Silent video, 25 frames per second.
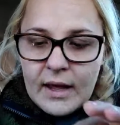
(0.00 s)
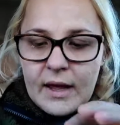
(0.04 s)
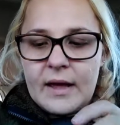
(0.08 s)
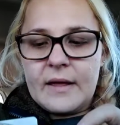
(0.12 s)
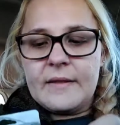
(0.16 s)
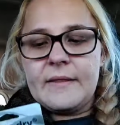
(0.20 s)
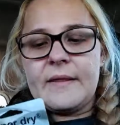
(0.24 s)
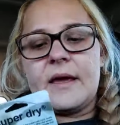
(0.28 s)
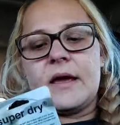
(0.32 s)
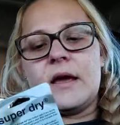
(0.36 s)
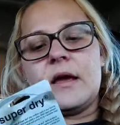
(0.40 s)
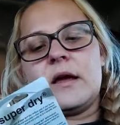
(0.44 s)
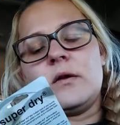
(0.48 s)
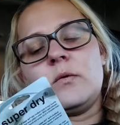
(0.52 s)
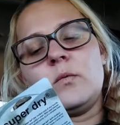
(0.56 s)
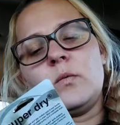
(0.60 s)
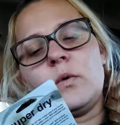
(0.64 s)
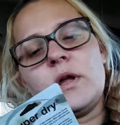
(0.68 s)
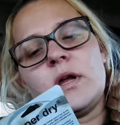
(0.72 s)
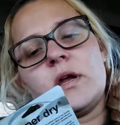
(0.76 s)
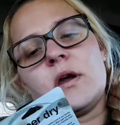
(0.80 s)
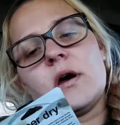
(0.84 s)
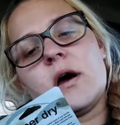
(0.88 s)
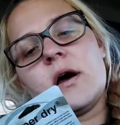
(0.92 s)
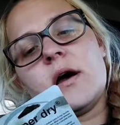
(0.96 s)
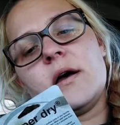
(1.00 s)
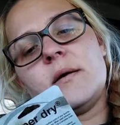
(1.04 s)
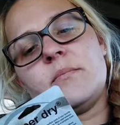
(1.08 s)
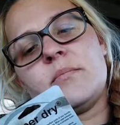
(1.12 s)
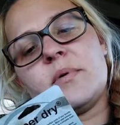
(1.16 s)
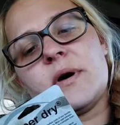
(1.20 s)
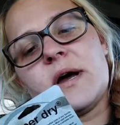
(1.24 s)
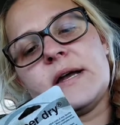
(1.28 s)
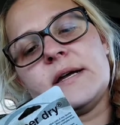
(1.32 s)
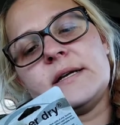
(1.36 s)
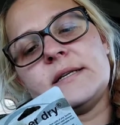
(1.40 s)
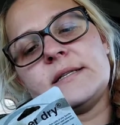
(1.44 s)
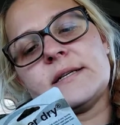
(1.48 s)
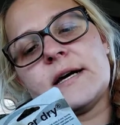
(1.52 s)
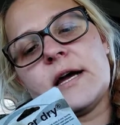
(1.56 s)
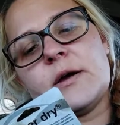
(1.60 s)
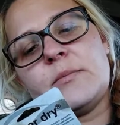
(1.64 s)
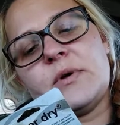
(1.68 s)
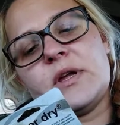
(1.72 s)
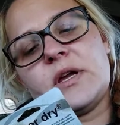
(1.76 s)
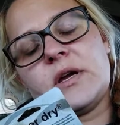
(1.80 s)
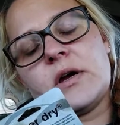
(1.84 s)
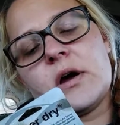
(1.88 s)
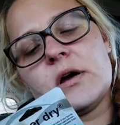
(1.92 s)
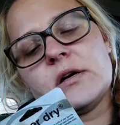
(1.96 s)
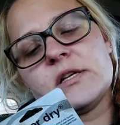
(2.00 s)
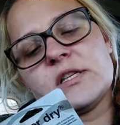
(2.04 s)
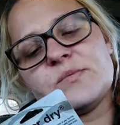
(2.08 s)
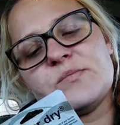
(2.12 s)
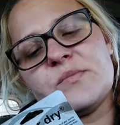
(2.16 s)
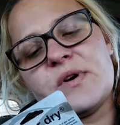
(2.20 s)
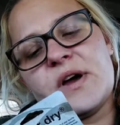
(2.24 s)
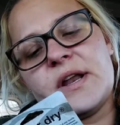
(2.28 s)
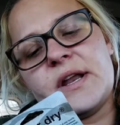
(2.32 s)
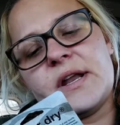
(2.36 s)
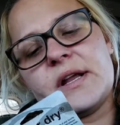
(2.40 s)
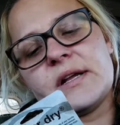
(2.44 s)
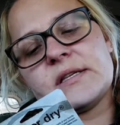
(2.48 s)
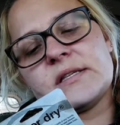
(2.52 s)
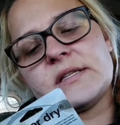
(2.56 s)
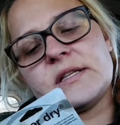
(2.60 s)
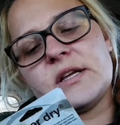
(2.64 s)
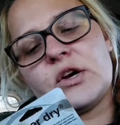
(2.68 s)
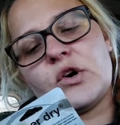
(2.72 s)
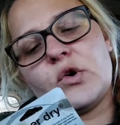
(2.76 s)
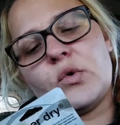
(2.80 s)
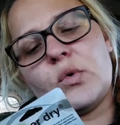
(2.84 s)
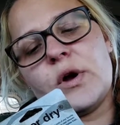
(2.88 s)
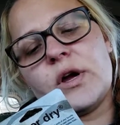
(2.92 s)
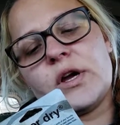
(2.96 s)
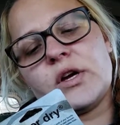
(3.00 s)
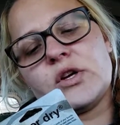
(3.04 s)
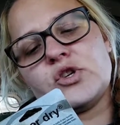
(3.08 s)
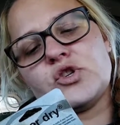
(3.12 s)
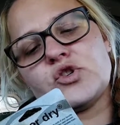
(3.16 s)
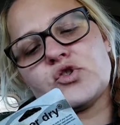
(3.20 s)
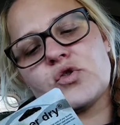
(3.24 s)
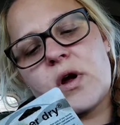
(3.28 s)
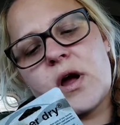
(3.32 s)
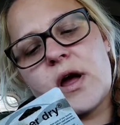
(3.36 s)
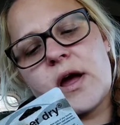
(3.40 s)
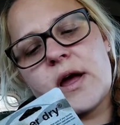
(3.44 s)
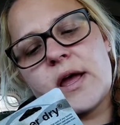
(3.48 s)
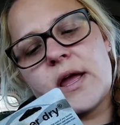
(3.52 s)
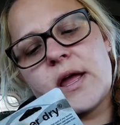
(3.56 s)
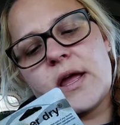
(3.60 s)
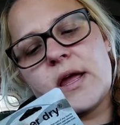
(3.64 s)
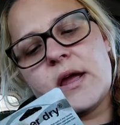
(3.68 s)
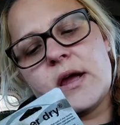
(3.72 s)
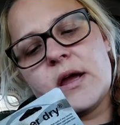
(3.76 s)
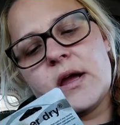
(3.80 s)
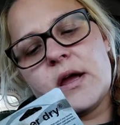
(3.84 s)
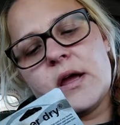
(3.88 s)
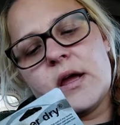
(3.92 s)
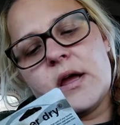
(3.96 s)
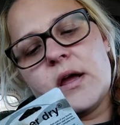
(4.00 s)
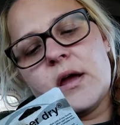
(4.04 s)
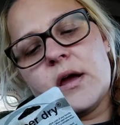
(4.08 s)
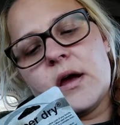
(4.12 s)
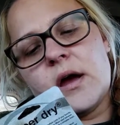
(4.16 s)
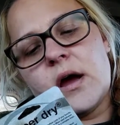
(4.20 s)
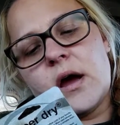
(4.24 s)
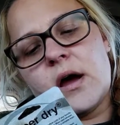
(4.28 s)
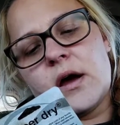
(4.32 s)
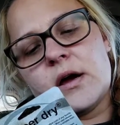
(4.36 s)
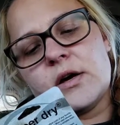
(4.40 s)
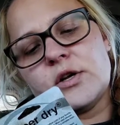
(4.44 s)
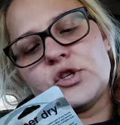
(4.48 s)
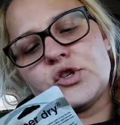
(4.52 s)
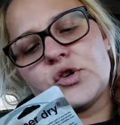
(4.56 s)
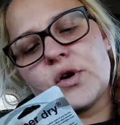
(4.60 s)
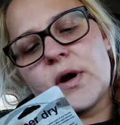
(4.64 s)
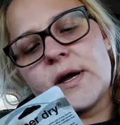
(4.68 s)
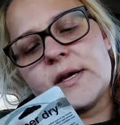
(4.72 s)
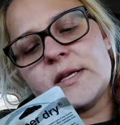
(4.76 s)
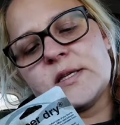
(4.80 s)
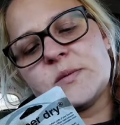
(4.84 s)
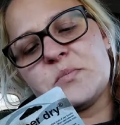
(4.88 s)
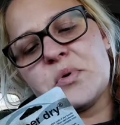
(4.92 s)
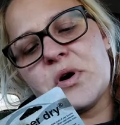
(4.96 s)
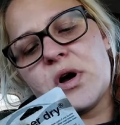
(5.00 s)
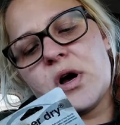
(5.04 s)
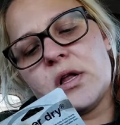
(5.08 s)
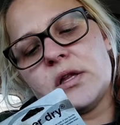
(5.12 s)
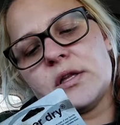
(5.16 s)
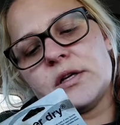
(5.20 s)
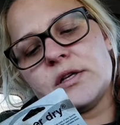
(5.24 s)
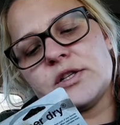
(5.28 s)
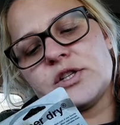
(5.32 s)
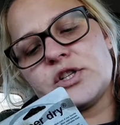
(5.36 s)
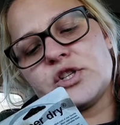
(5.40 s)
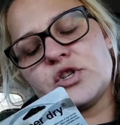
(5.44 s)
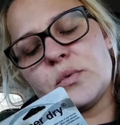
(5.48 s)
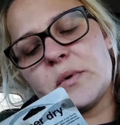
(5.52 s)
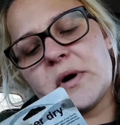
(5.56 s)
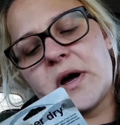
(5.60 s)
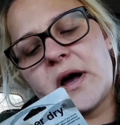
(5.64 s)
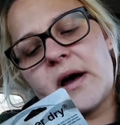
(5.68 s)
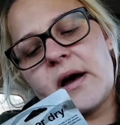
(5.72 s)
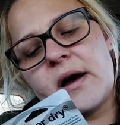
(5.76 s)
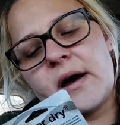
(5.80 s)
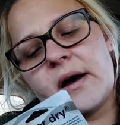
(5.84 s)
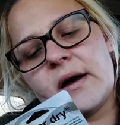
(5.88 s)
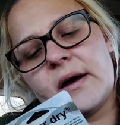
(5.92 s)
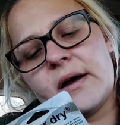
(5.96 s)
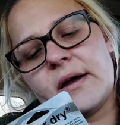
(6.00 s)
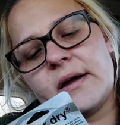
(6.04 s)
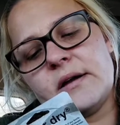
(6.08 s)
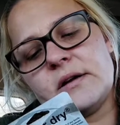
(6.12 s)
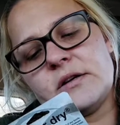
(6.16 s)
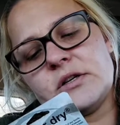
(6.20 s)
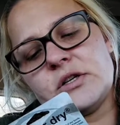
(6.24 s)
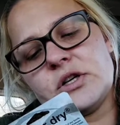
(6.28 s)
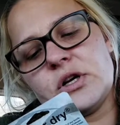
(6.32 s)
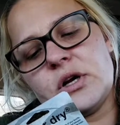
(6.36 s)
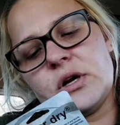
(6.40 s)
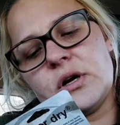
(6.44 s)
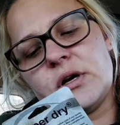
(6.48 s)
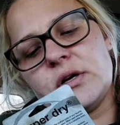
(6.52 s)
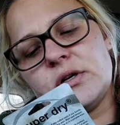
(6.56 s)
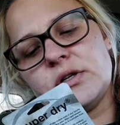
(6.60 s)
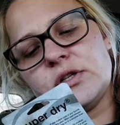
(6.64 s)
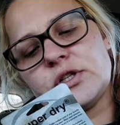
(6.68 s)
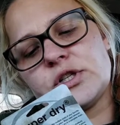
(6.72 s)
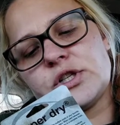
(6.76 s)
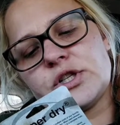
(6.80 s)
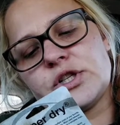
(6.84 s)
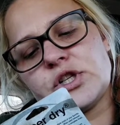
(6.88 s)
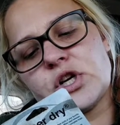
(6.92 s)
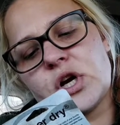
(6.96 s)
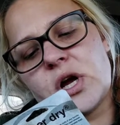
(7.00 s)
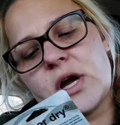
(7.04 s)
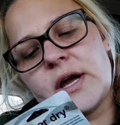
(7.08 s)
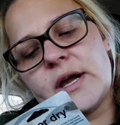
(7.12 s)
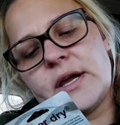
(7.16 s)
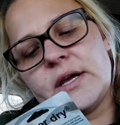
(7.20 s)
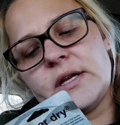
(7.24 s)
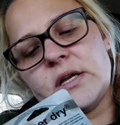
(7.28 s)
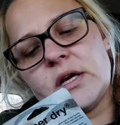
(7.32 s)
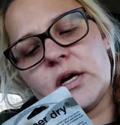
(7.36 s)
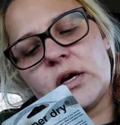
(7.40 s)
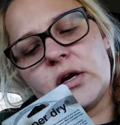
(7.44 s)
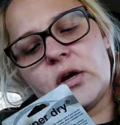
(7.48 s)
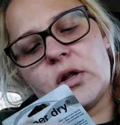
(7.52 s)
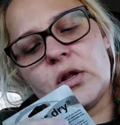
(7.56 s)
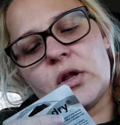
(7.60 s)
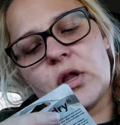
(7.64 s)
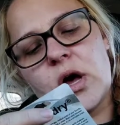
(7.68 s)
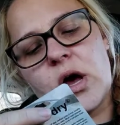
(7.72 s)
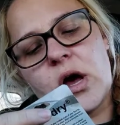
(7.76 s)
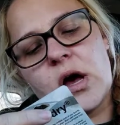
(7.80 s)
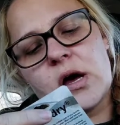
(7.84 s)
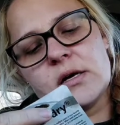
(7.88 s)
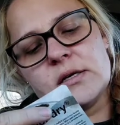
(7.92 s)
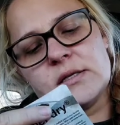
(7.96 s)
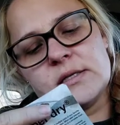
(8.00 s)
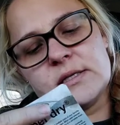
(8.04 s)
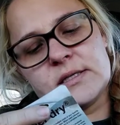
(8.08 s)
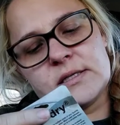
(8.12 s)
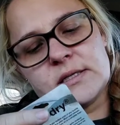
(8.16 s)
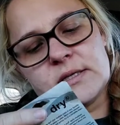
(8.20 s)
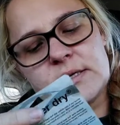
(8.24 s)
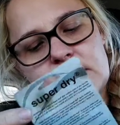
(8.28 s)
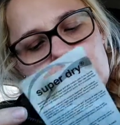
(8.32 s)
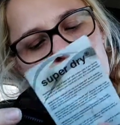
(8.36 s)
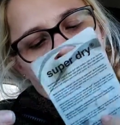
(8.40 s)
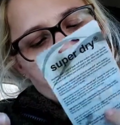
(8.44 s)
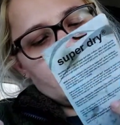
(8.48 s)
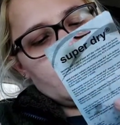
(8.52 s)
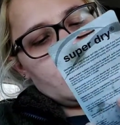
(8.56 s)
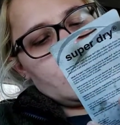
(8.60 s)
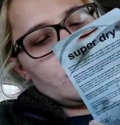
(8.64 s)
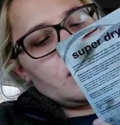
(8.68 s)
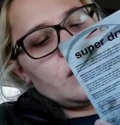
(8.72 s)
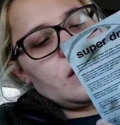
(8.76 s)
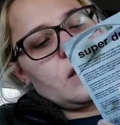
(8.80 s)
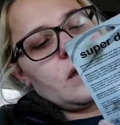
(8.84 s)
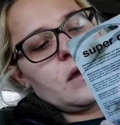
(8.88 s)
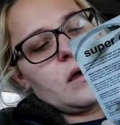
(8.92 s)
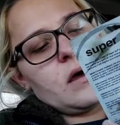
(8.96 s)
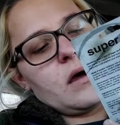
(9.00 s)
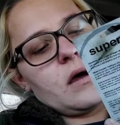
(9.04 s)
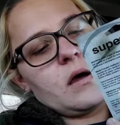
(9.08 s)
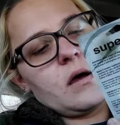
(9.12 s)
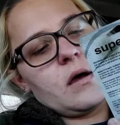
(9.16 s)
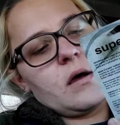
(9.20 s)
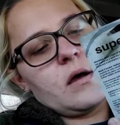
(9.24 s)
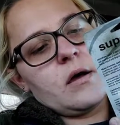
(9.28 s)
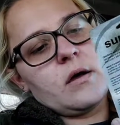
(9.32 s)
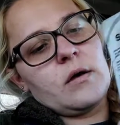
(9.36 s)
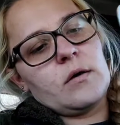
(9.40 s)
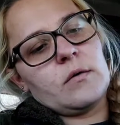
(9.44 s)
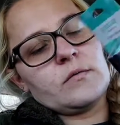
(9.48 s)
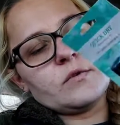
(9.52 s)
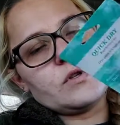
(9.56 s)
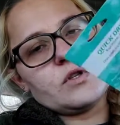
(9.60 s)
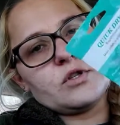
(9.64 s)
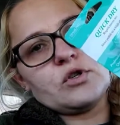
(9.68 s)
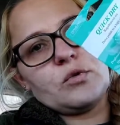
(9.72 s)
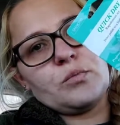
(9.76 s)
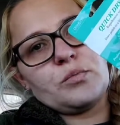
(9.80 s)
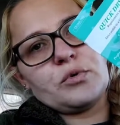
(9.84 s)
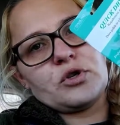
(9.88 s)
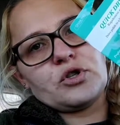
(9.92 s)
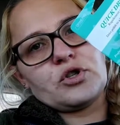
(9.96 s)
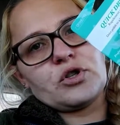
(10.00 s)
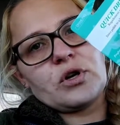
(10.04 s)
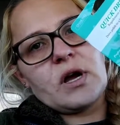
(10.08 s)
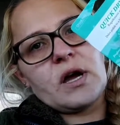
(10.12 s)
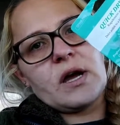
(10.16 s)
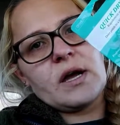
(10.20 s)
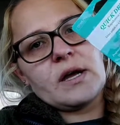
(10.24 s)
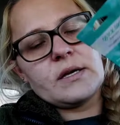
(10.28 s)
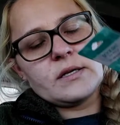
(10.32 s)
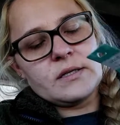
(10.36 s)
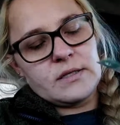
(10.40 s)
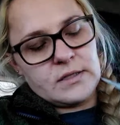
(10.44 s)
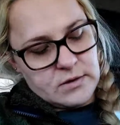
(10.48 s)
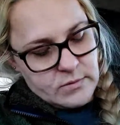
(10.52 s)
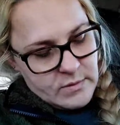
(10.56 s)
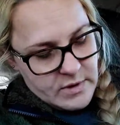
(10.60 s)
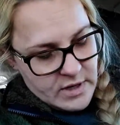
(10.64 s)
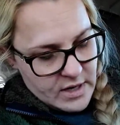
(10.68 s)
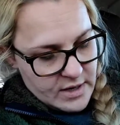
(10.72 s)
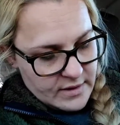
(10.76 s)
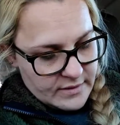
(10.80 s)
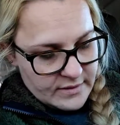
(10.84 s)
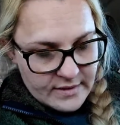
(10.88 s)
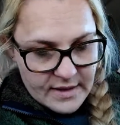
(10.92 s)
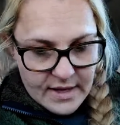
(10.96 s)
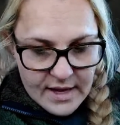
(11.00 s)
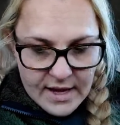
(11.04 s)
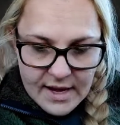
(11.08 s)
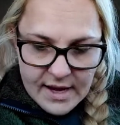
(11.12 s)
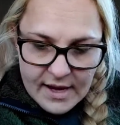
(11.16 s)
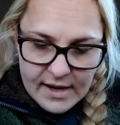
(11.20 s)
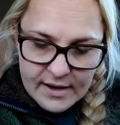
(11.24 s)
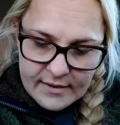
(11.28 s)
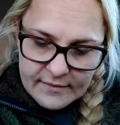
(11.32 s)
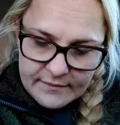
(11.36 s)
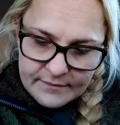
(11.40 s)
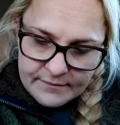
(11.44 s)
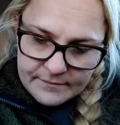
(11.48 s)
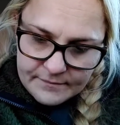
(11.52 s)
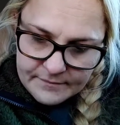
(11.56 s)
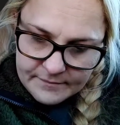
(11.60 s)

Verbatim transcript: And then we got by Diamond Cosmetics the Quick Dry. Uh, dries polish to a high shine gloss. Um, super dry, so we got that.